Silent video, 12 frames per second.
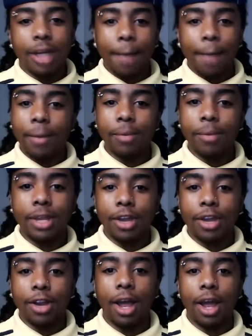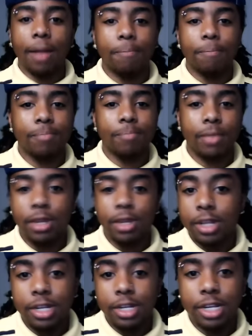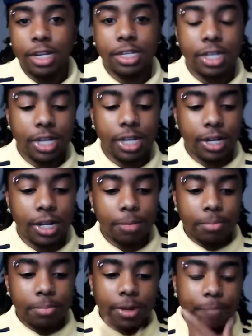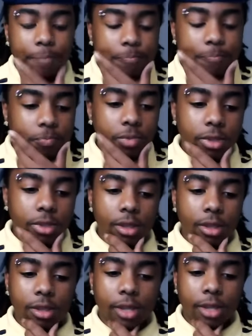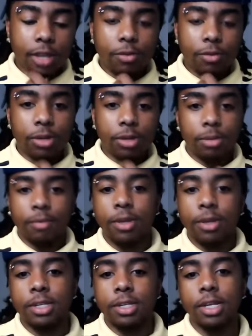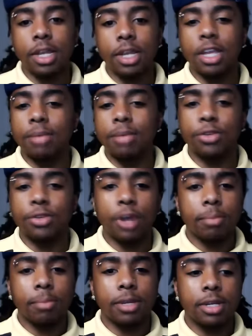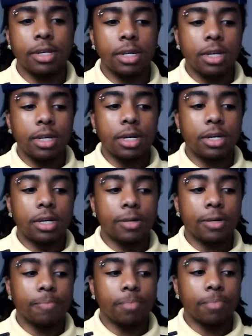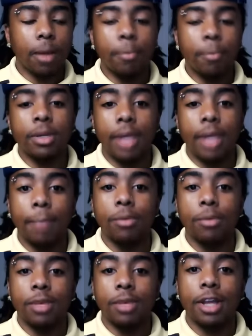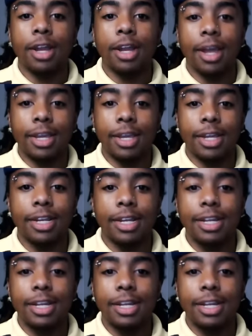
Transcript: I'm not really a hairy guy, that's it. But yeah, as far as my voice, it keeps dropping. I'm pretty happy with it. I like it.